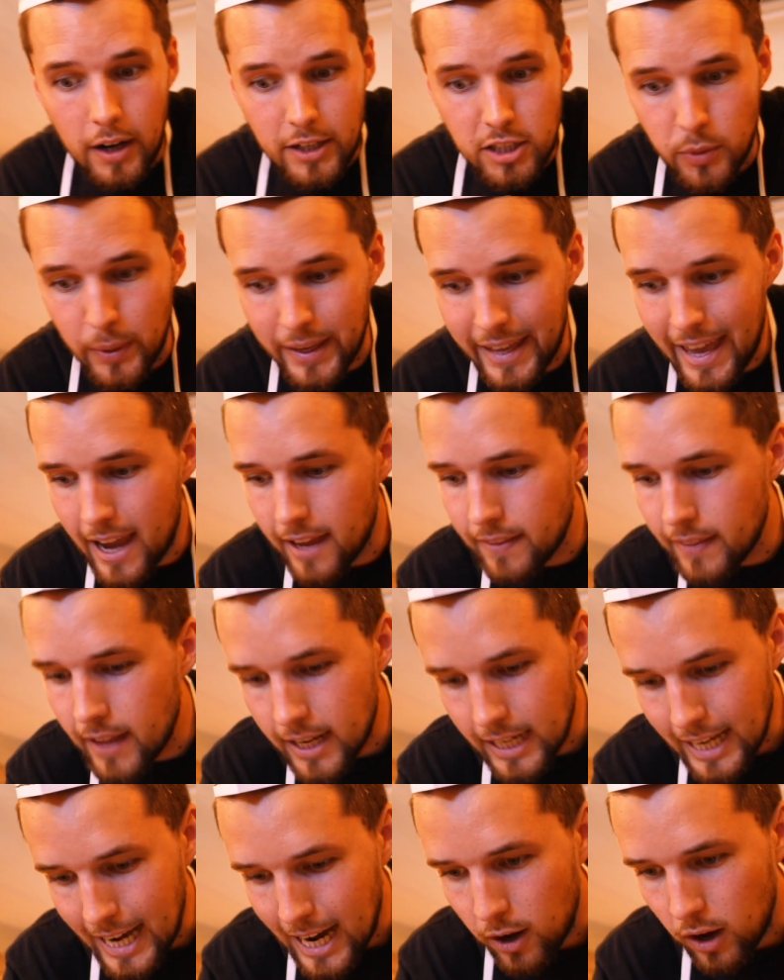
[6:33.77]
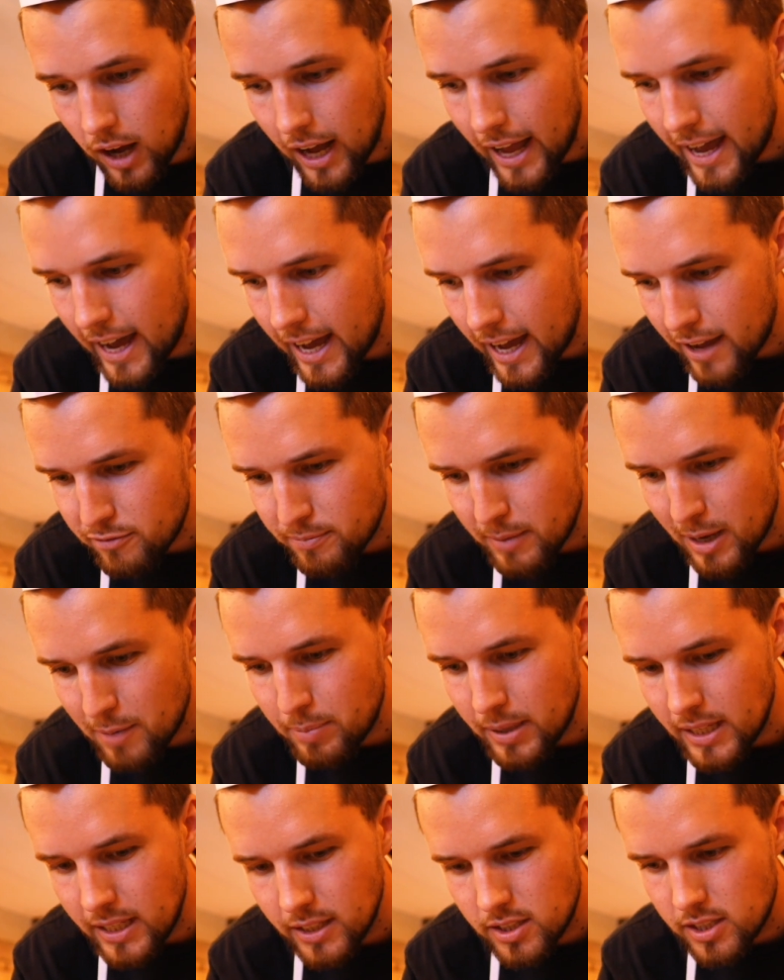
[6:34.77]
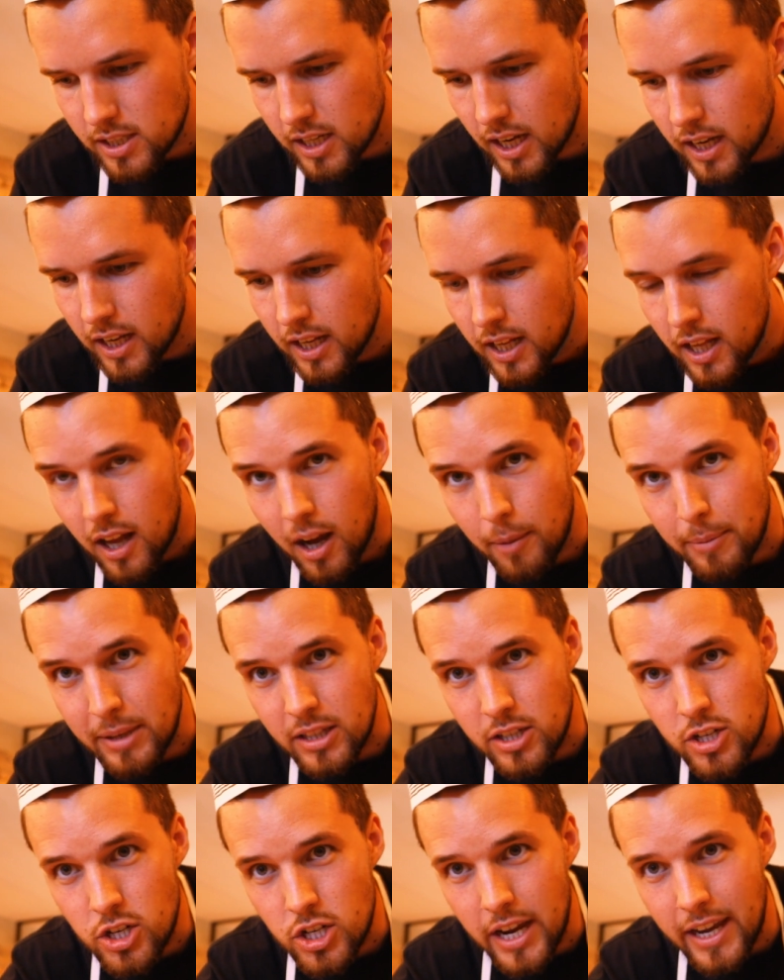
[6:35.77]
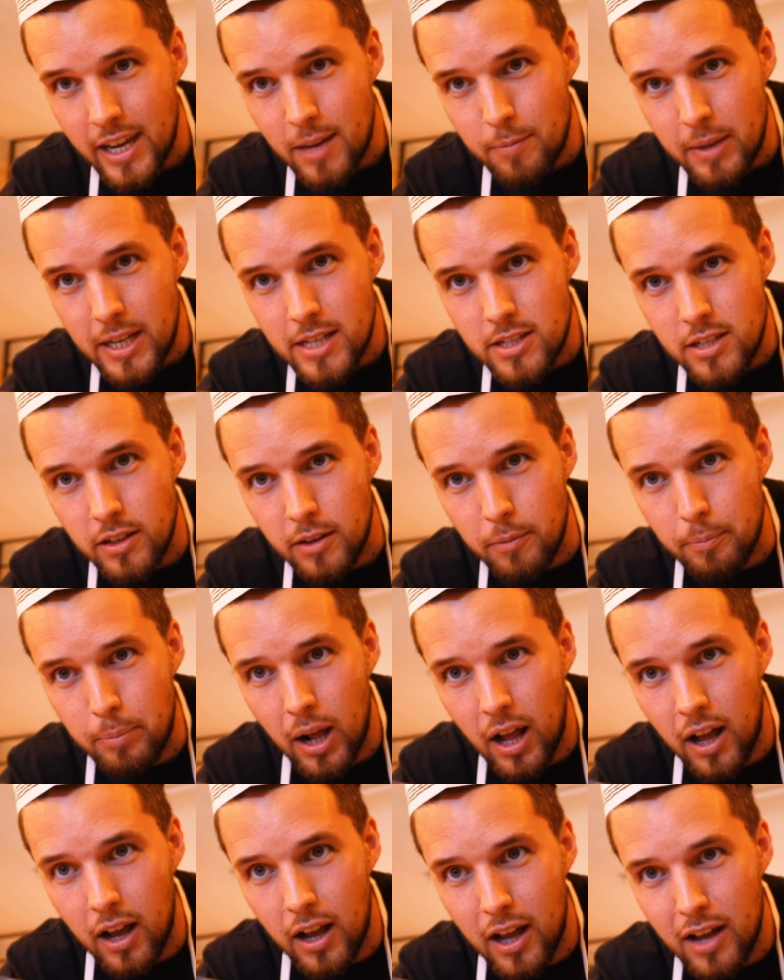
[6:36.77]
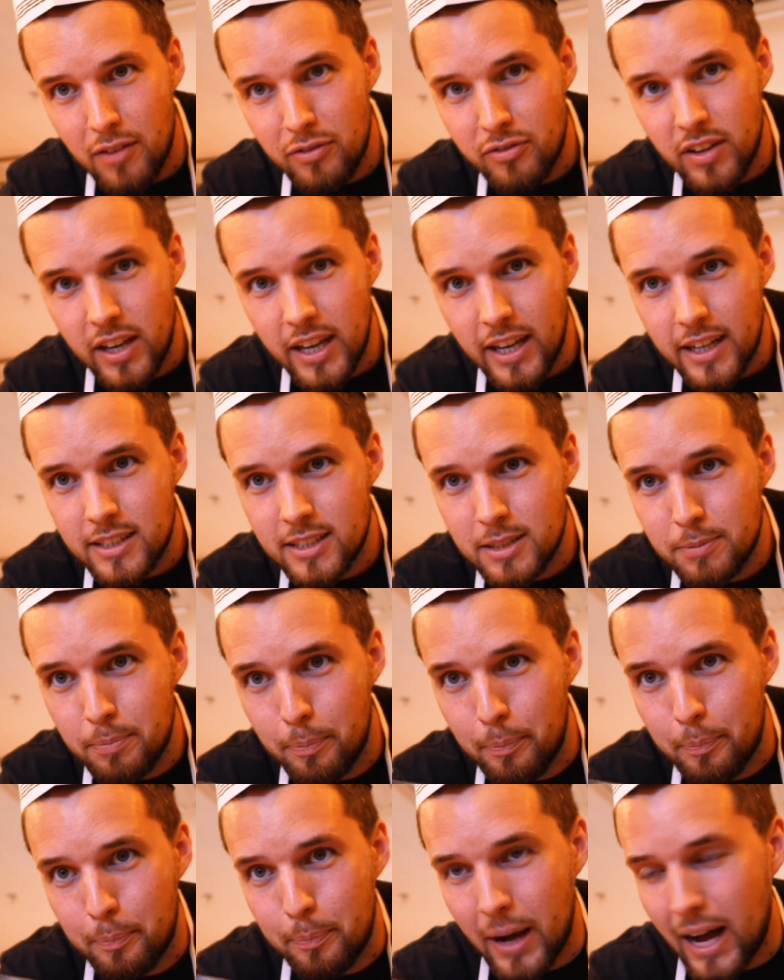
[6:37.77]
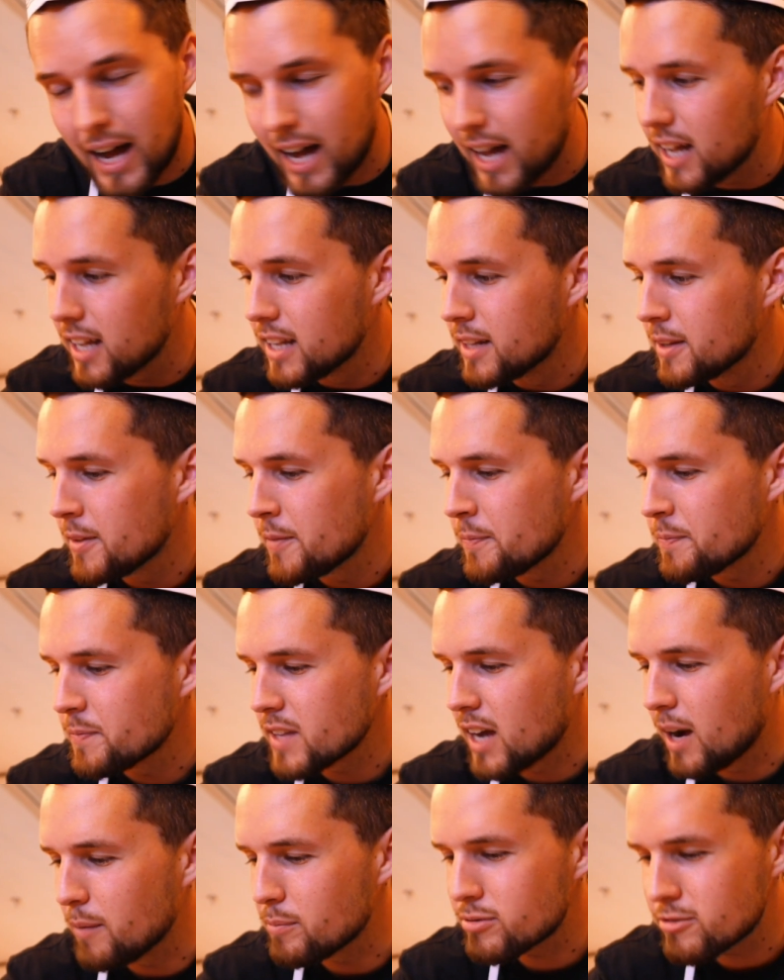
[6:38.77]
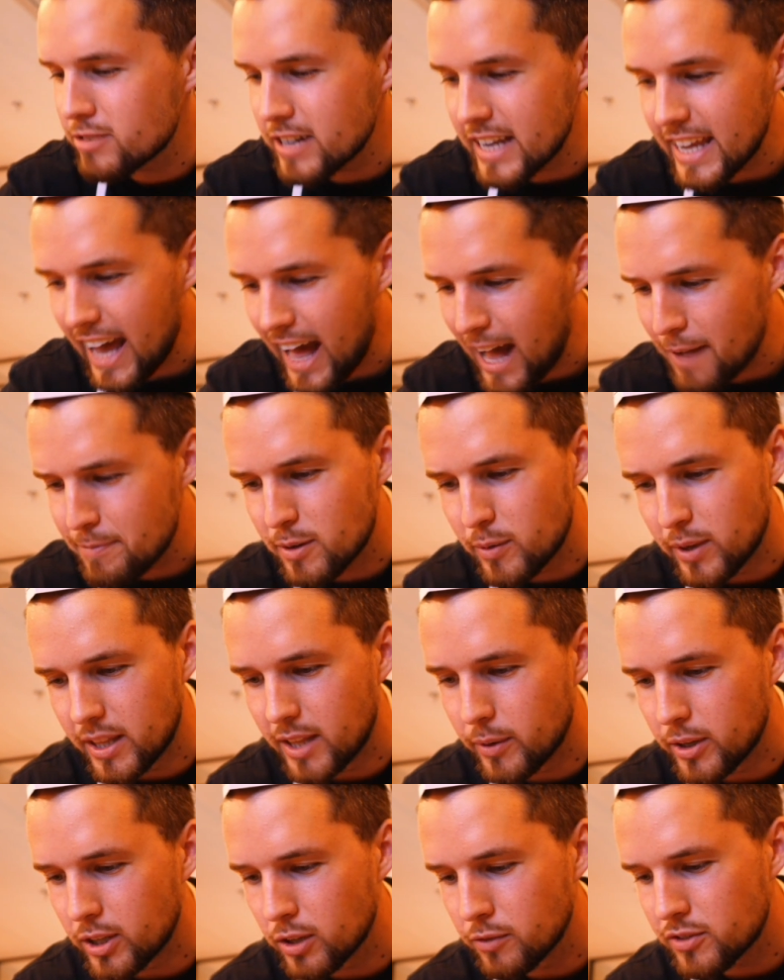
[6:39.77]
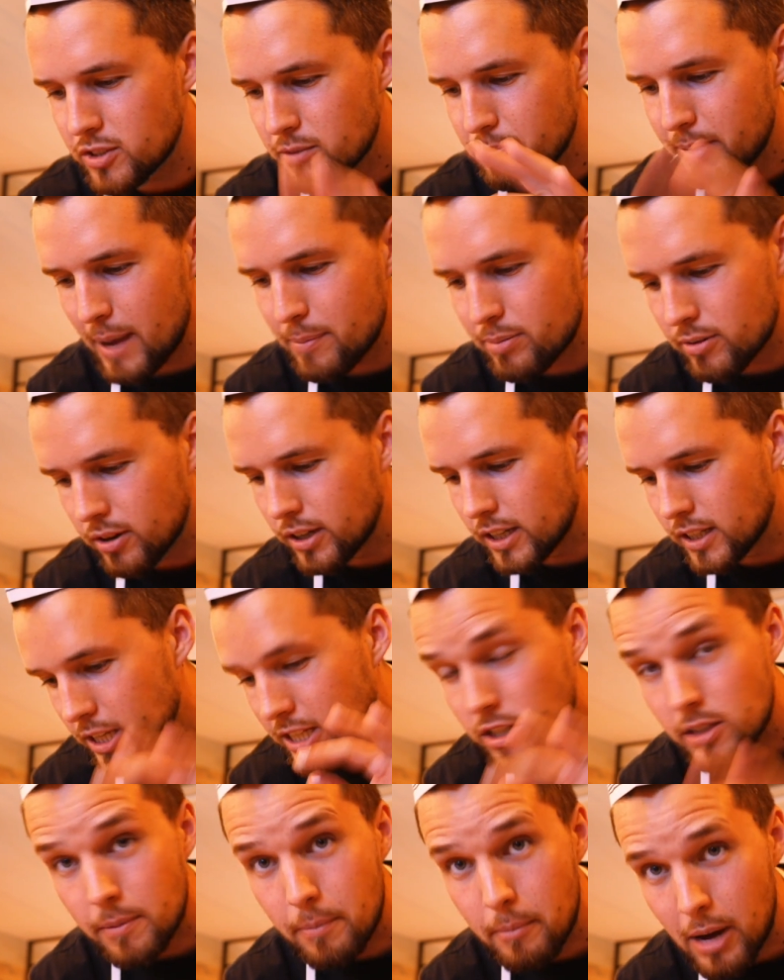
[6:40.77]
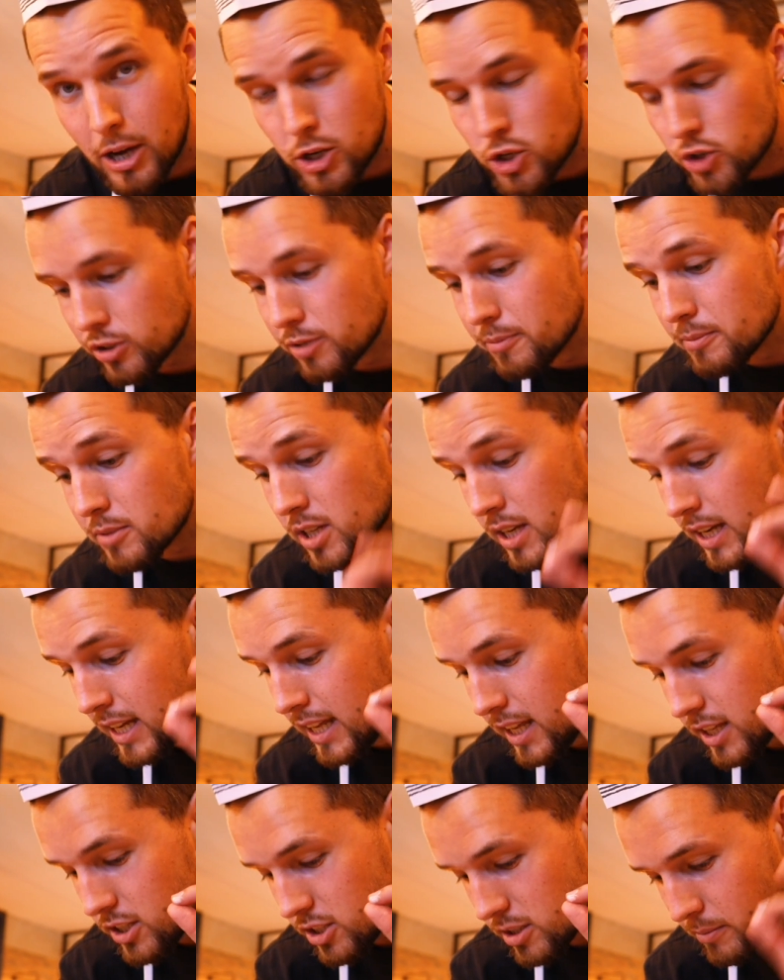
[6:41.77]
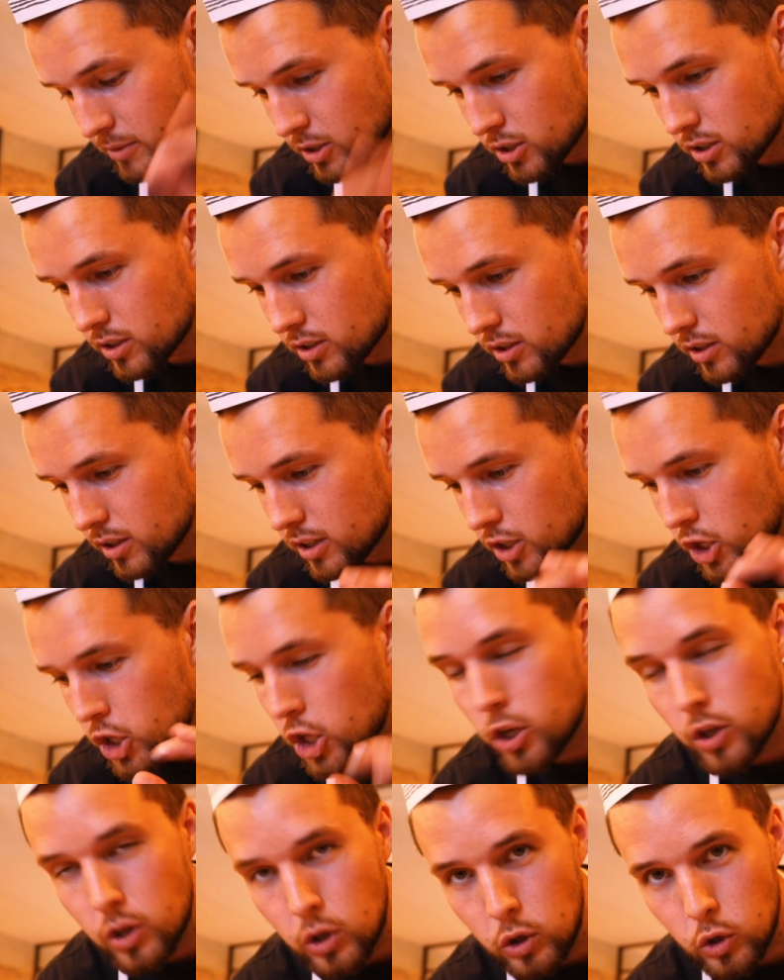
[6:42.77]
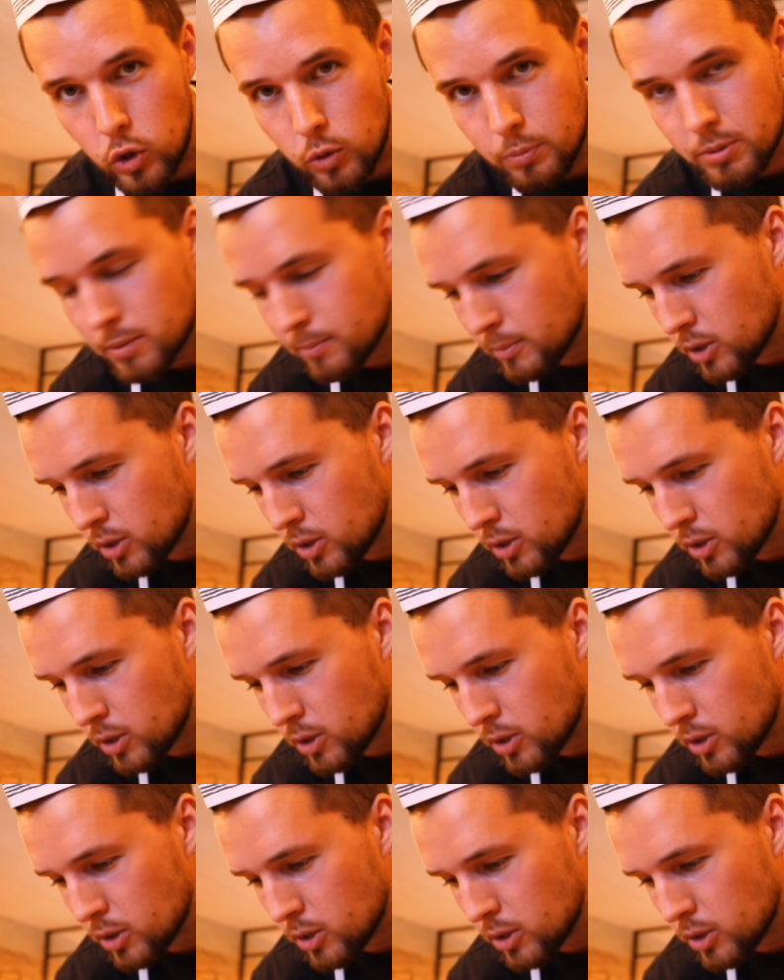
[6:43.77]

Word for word: All right, so we're getting there now. I have my pizza. I mean, the shape isn't perfect, but I'm pretty happy with it. We've got some pepperoni, some mushrooms, some cubed